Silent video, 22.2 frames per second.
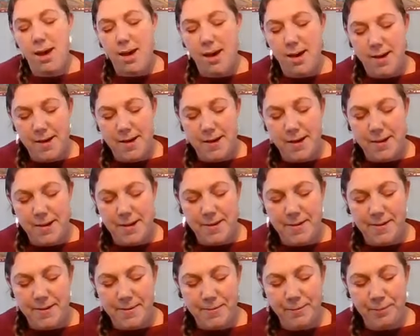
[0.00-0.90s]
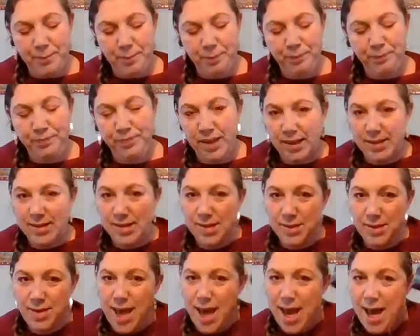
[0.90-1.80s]

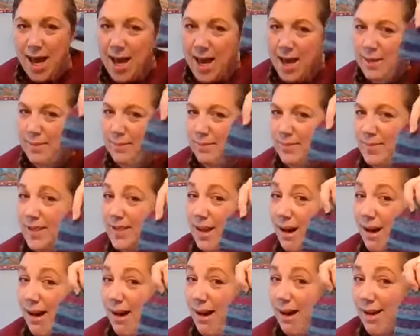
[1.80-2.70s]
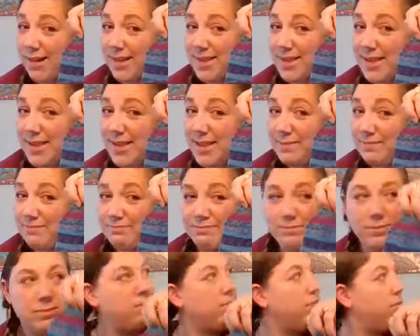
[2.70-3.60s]
So yeah, socks.
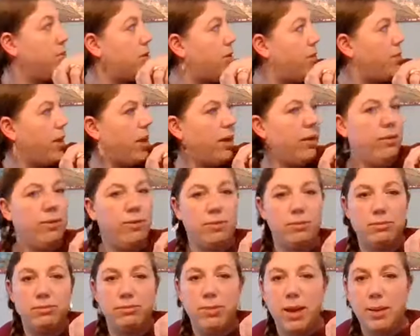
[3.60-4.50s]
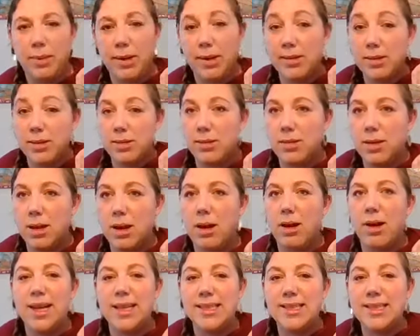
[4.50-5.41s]
Something maybe it's.
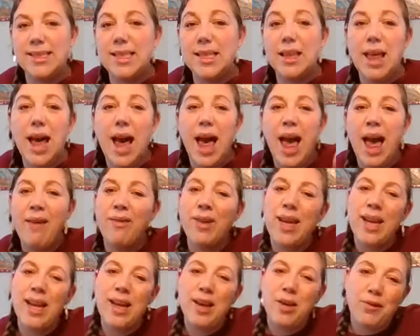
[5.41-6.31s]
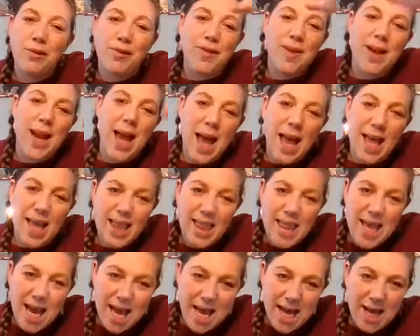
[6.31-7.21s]
I have a little fly in
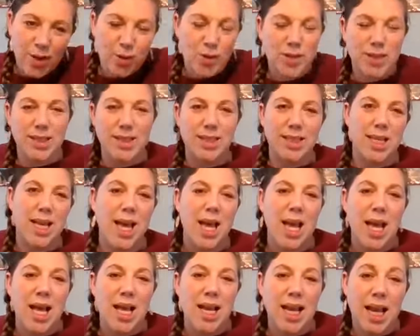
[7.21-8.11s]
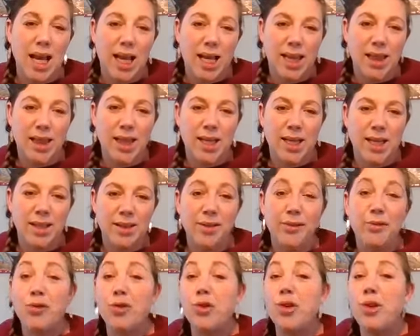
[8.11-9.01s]
the house, like
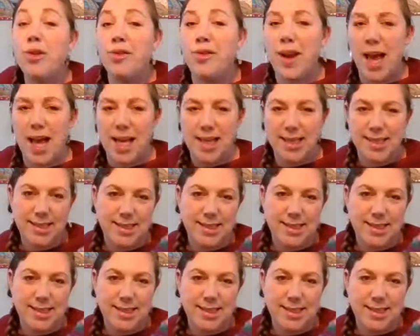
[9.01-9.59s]
the fruit flies.